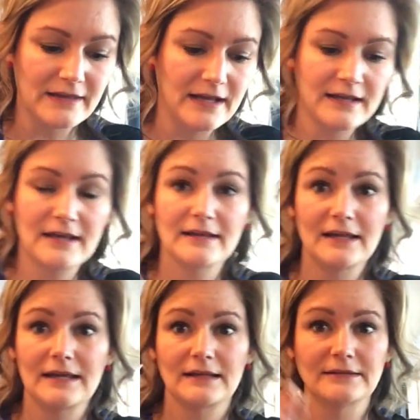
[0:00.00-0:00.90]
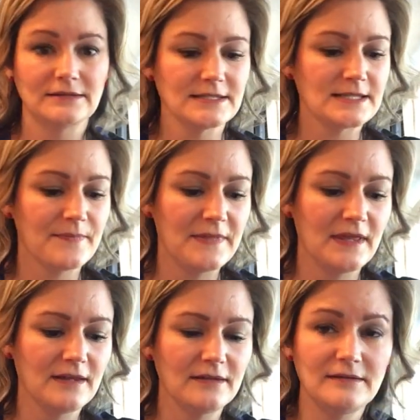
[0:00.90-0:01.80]
like get like a little
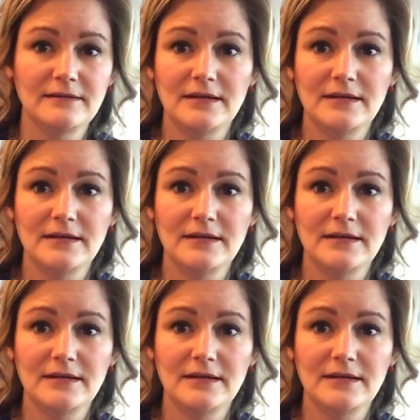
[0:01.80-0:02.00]
something,